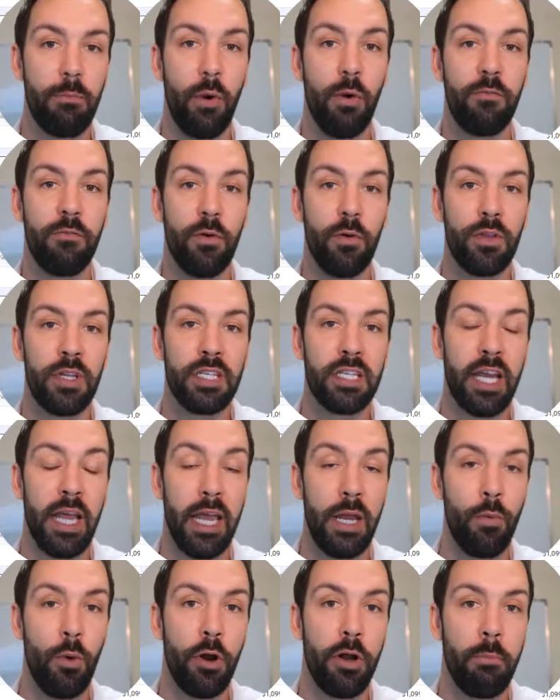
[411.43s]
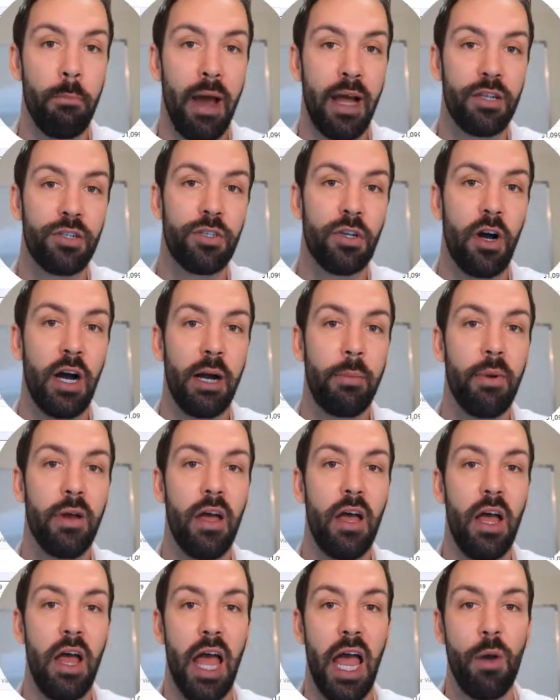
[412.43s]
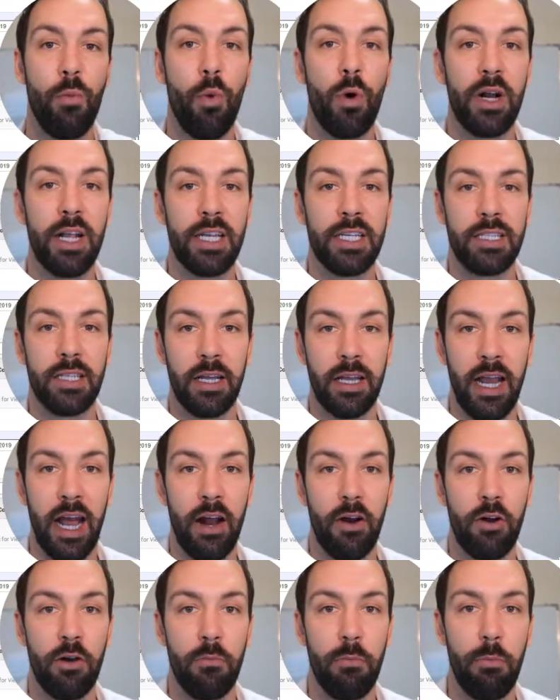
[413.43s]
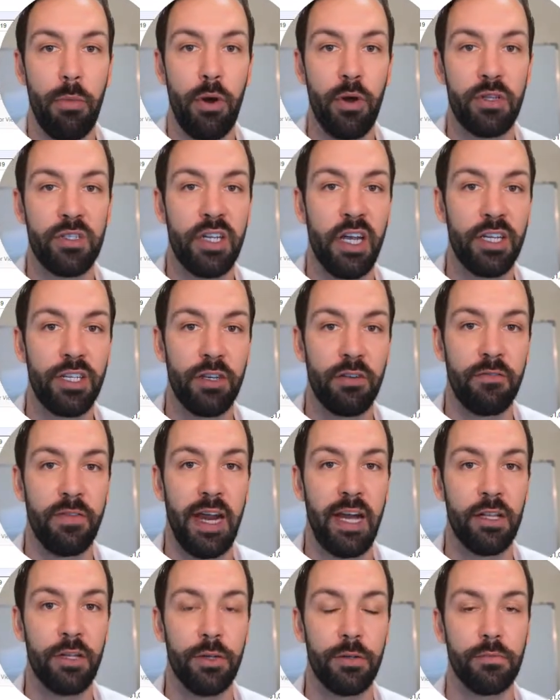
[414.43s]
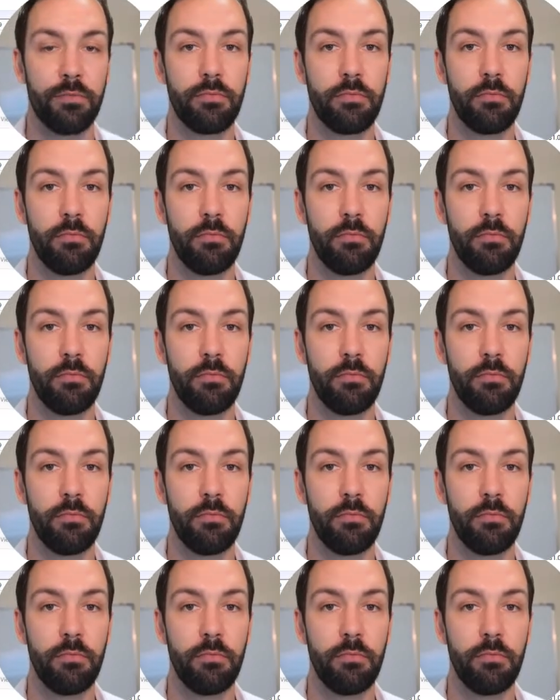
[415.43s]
for this keyword match type and what is the current per session value.